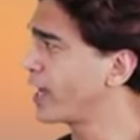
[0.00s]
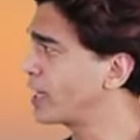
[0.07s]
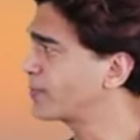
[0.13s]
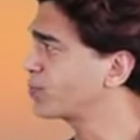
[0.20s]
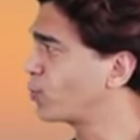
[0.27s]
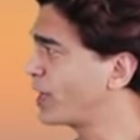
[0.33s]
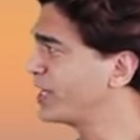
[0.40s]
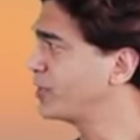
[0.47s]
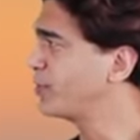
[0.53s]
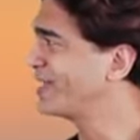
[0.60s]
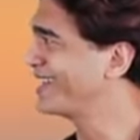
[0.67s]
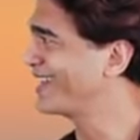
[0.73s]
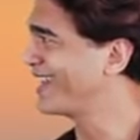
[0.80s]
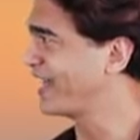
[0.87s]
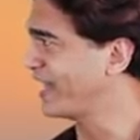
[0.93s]
helps
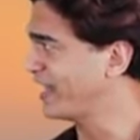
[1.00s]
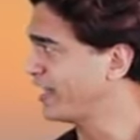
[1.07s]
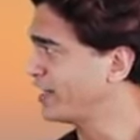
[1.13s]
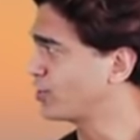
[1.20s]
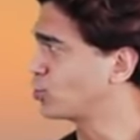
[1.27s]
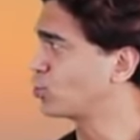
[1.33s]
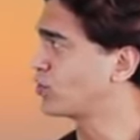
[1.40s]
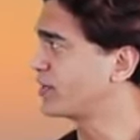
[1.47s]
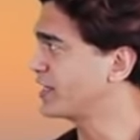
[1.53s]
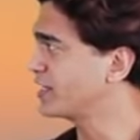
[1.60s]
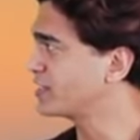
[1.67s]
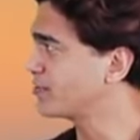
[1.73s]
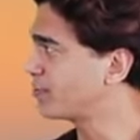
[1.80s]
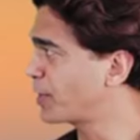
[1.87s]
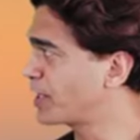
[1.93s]
vitamin A to
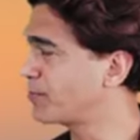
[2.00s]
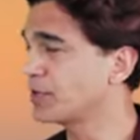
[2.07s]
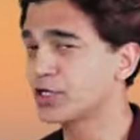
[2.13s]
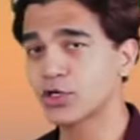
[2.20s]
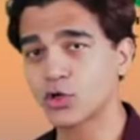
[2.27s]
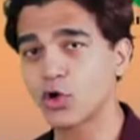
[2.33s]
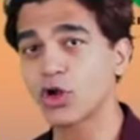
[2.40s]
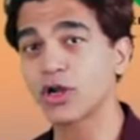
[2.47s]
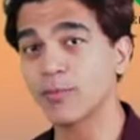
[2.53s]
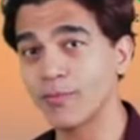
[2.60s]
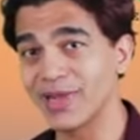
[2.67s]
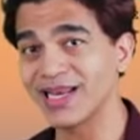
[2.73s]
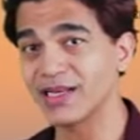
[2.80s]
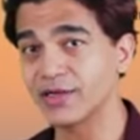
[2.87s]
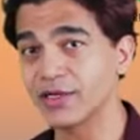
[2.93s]
create a pigment called
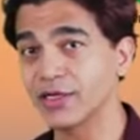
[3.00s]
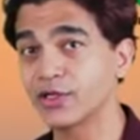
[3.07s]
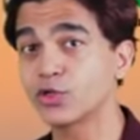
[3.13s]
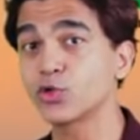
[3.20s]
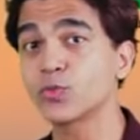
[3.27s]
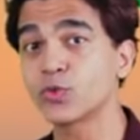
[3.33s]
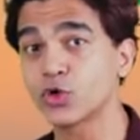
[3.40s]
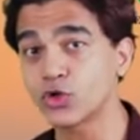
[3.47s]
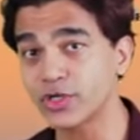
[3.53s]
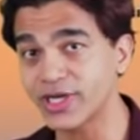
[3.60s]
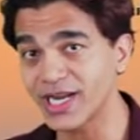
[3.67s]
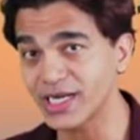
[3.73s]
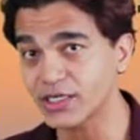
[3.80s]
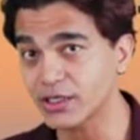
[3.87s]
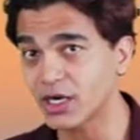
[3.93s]
melanin to
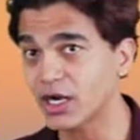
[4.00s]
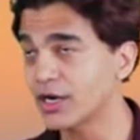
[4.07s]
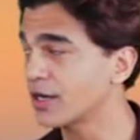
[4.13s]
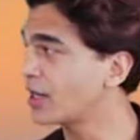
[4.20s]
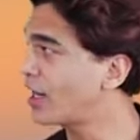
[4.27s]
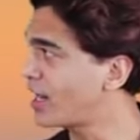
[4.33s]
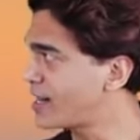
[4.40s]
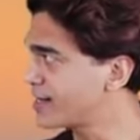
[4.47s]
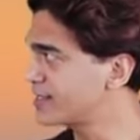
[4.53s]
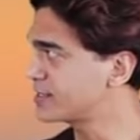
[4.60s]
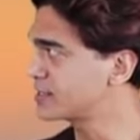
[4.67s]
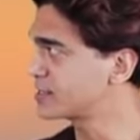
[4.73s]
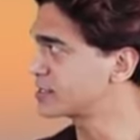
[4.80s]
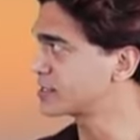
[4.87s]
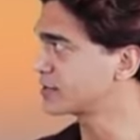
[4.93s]
protect our
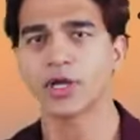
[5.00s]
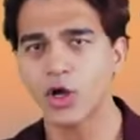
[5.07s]
eyes.